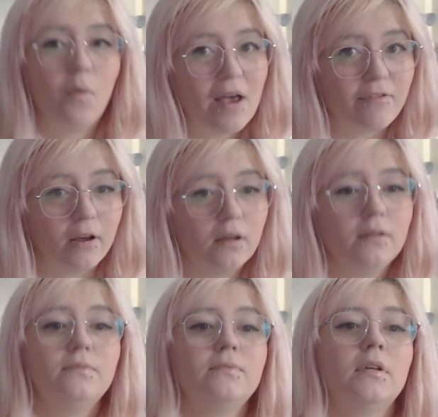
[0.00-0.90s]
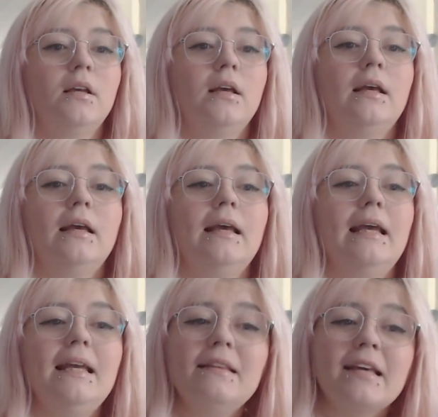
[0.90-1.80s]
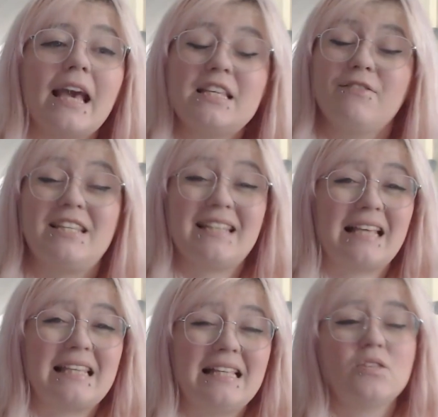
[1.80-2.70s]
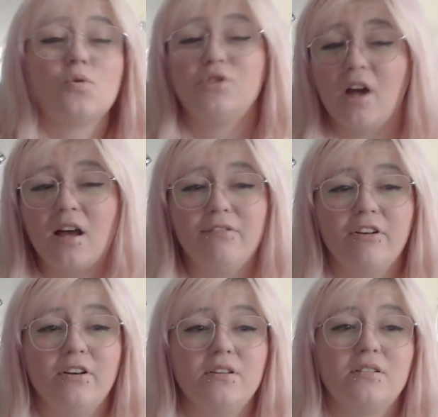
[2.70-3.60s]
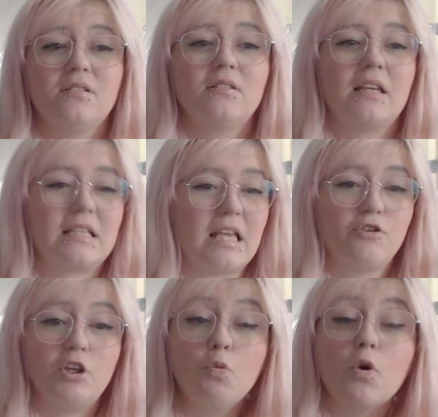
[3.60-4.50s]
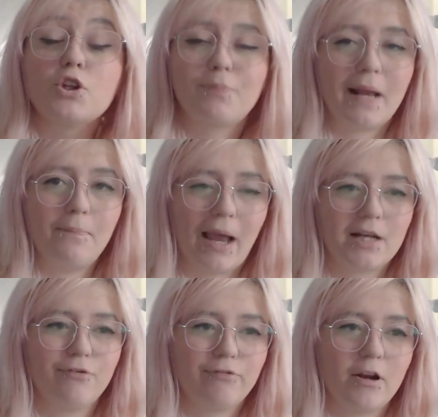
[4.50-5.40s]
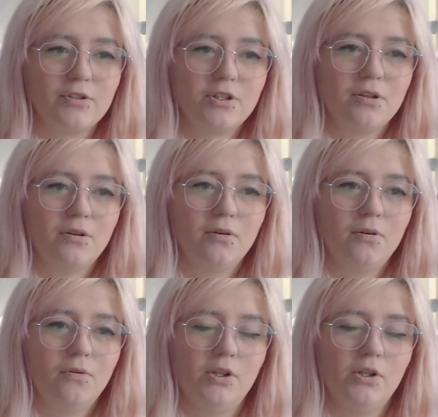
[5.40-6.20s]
However, in the case of assassins or divers, etc., you want to play back to front,